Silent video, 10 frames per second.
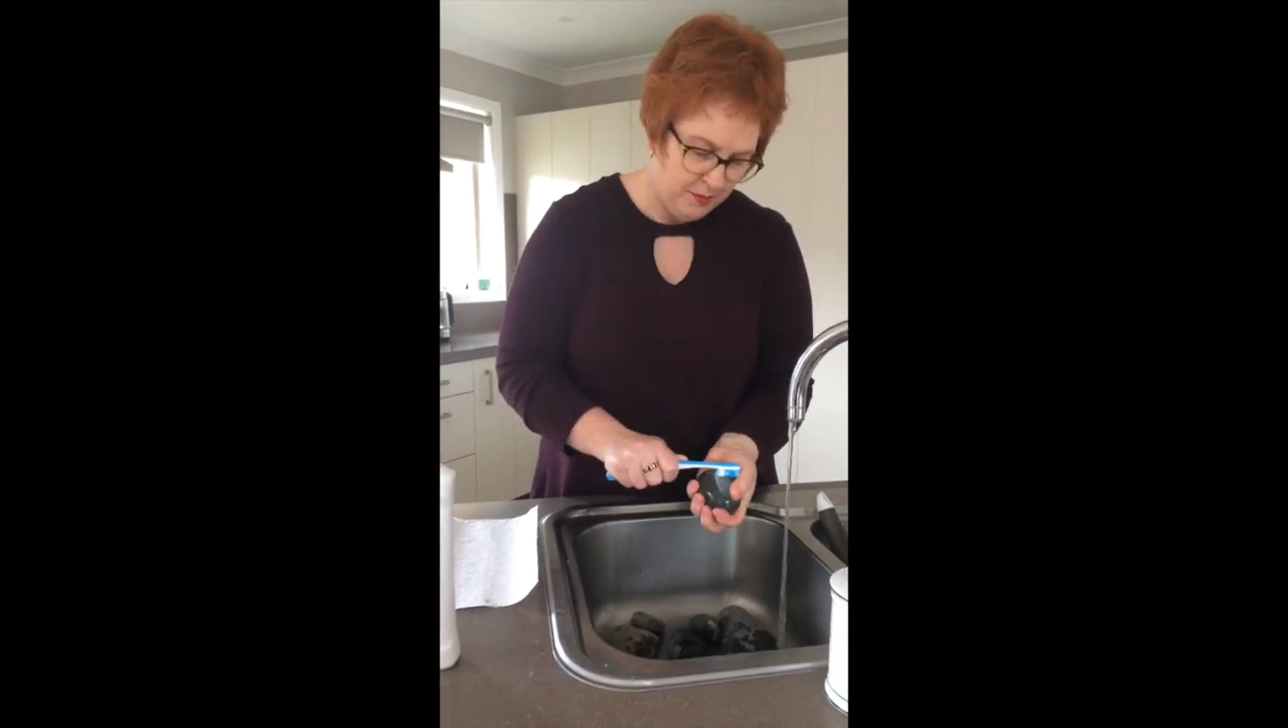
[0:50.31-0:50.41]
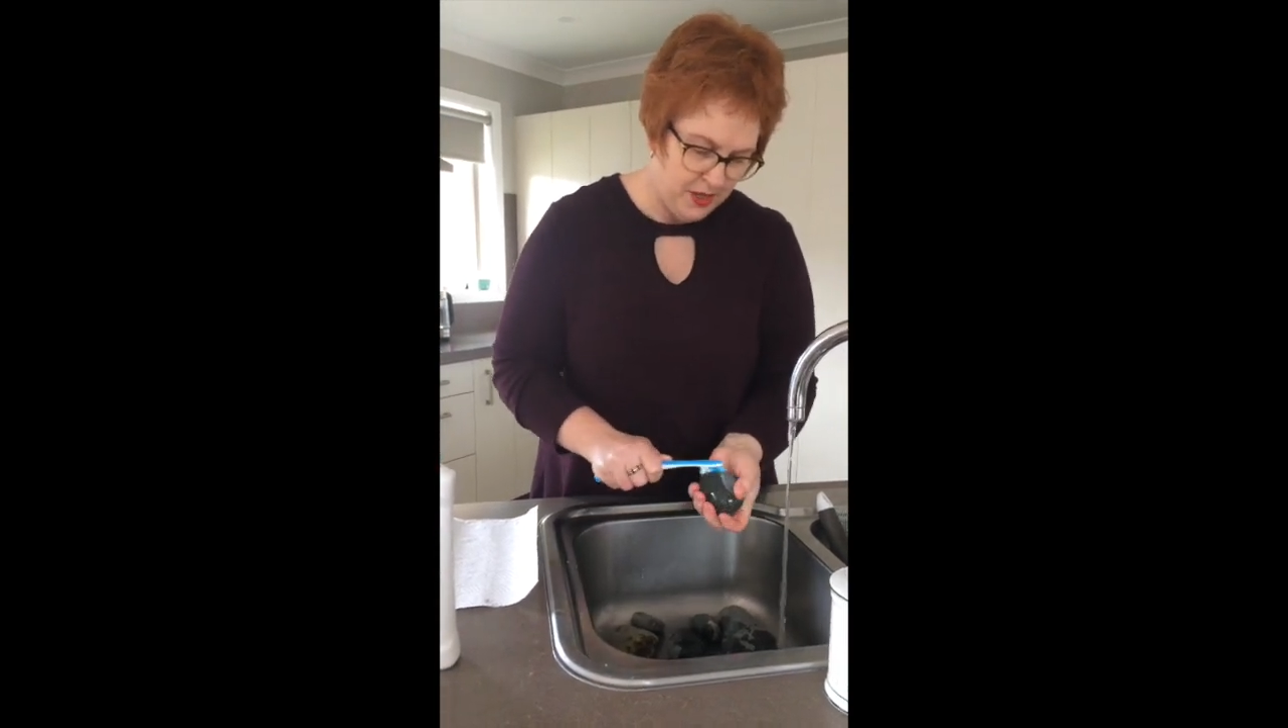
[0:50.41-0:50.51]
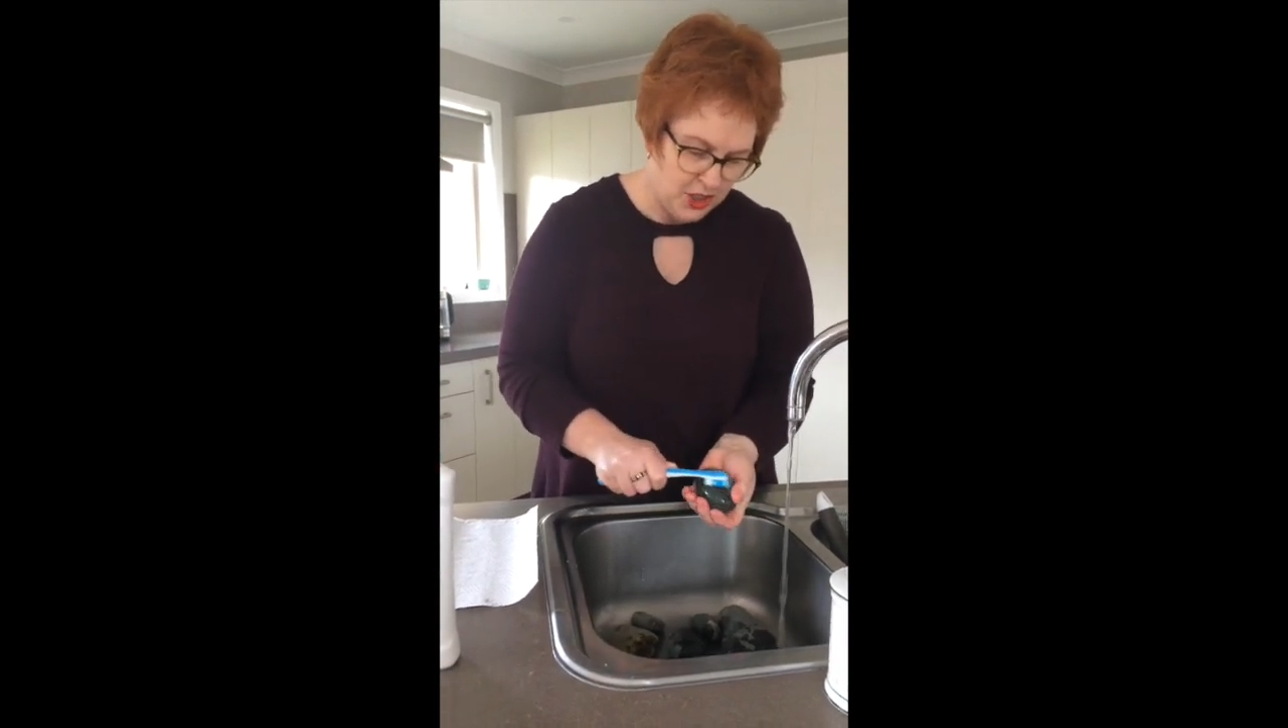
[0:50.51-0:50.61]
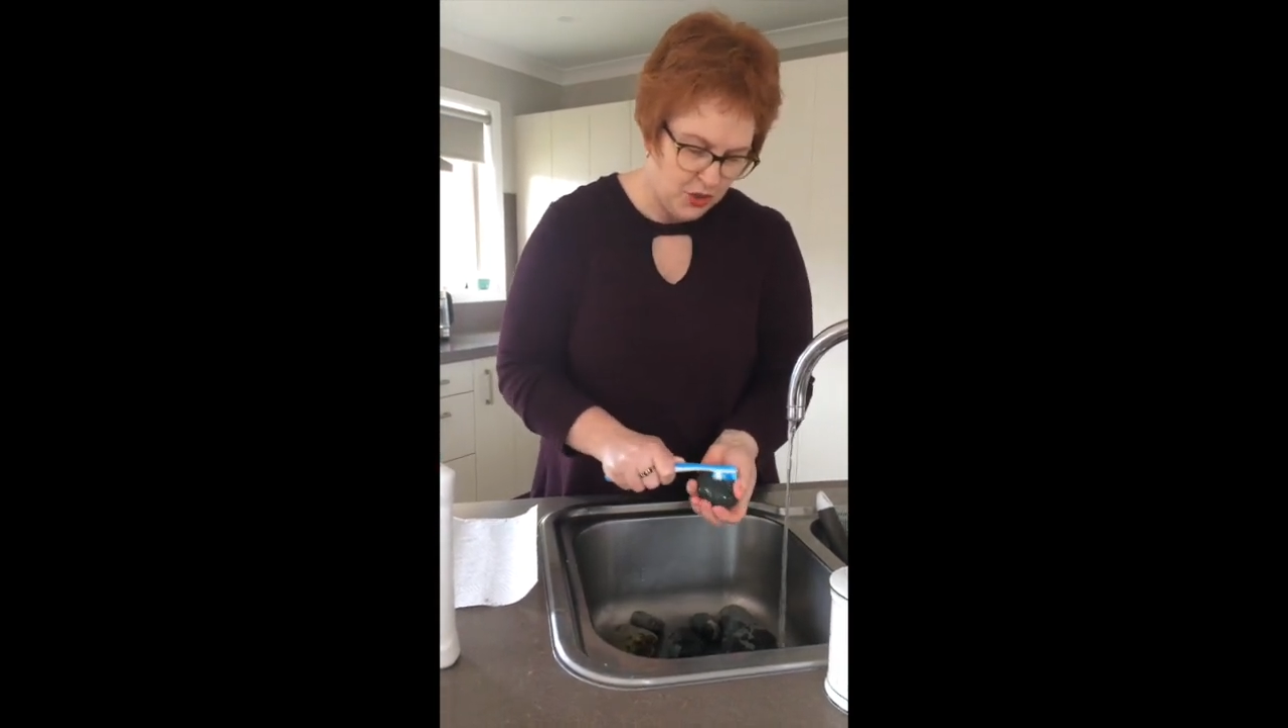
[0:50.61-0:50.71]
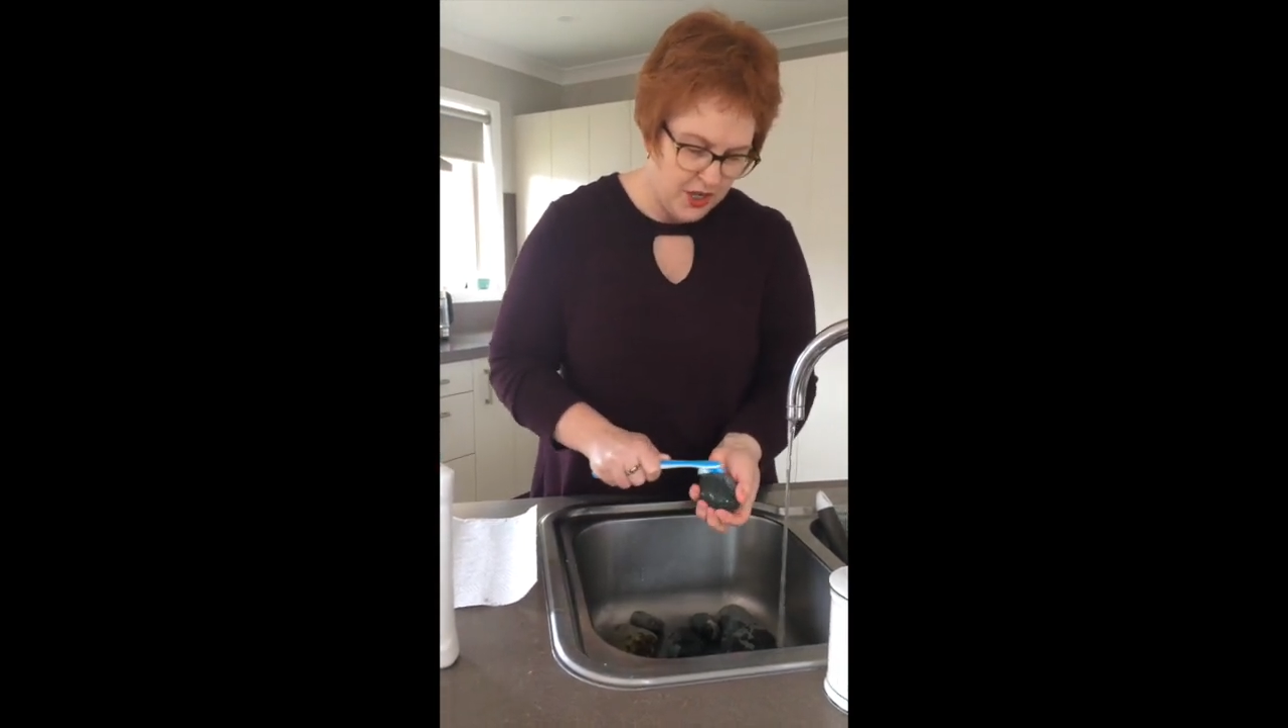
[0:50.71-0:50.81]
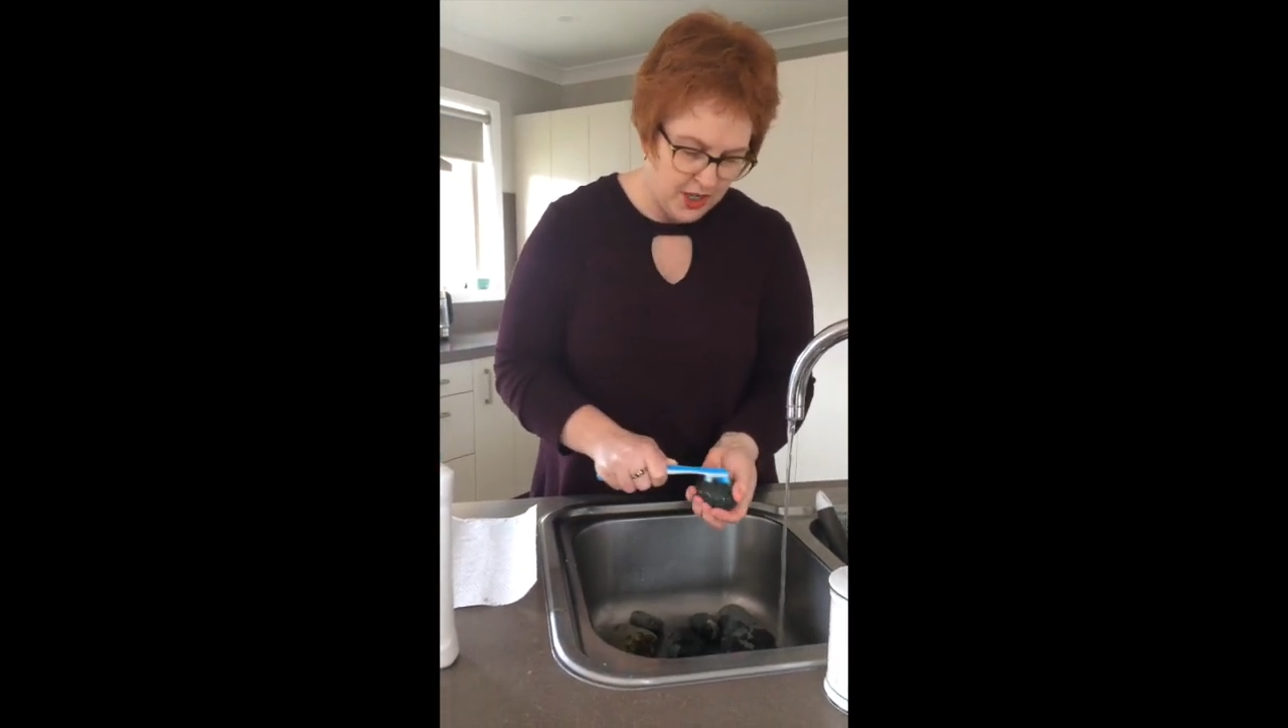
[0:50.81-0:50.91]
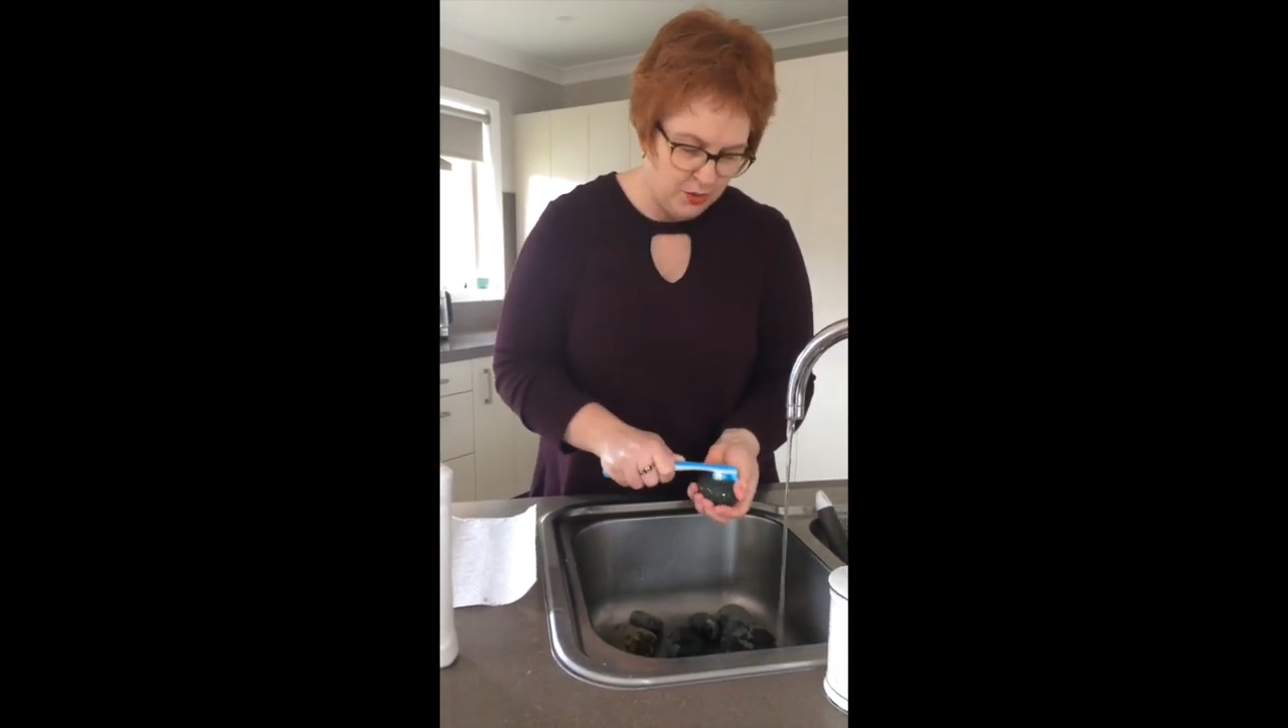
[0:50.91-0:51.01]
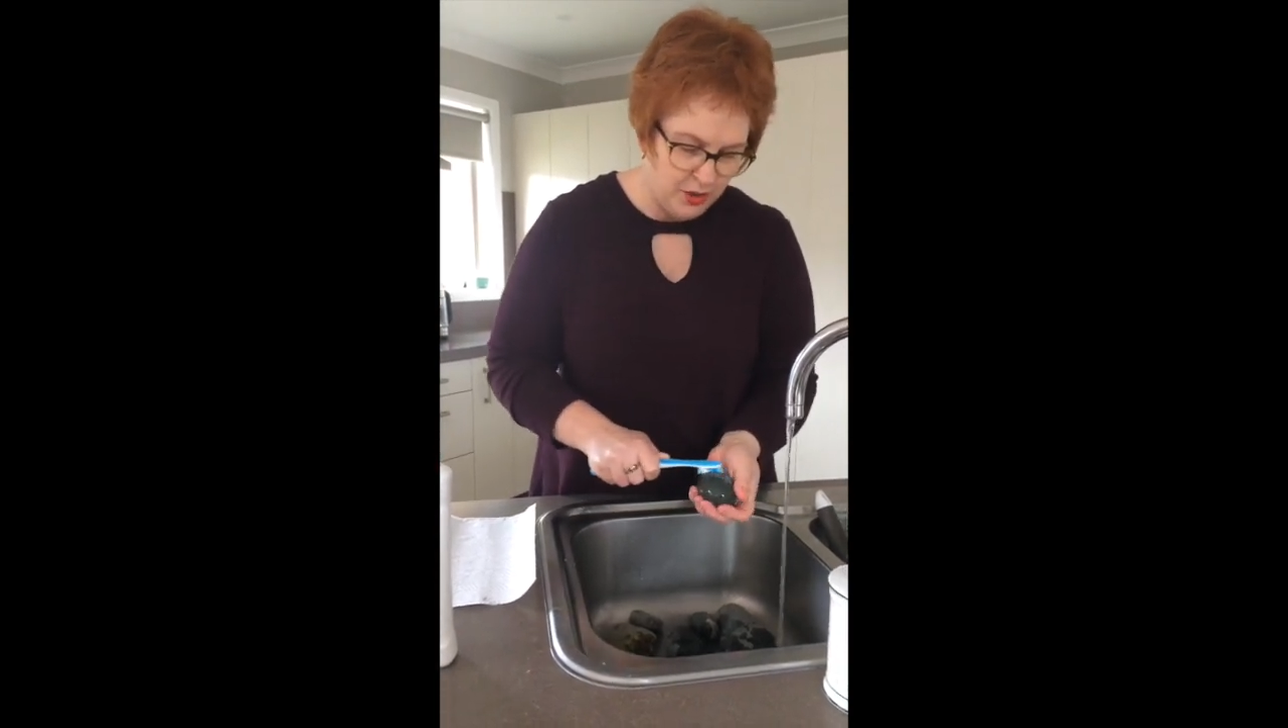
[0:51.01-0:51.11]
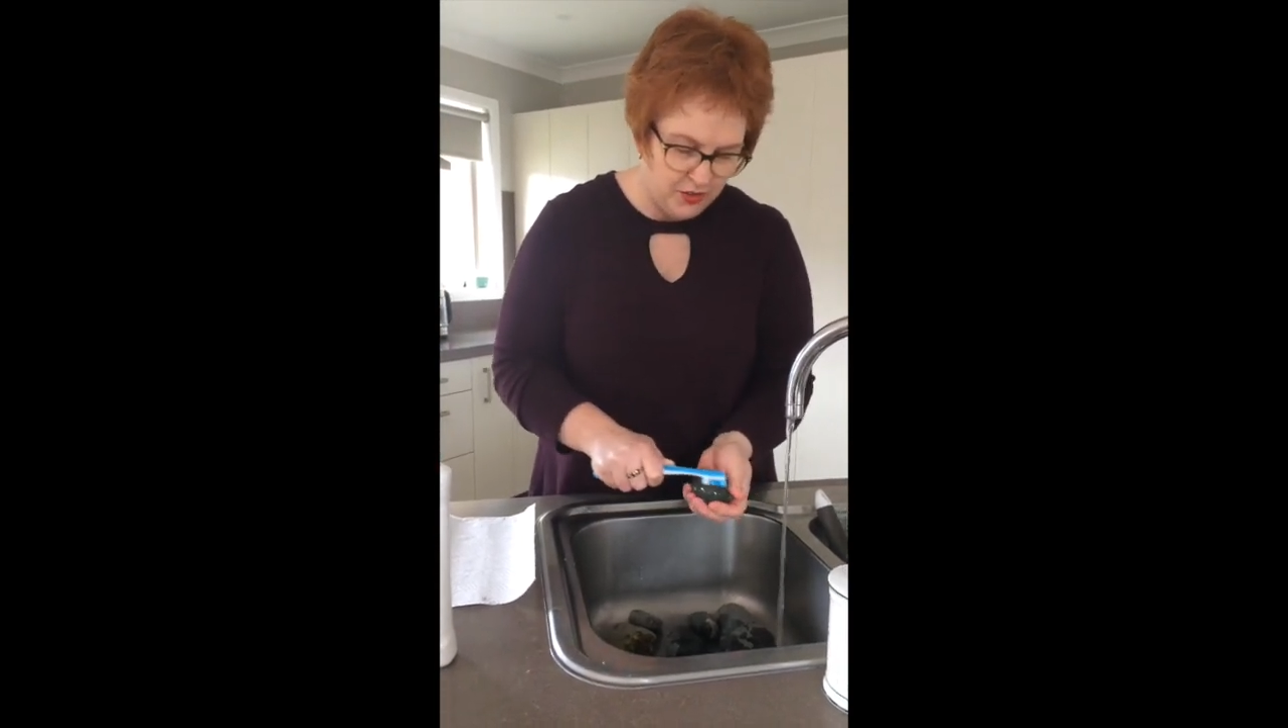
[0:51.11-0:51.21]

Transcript: make sure you get all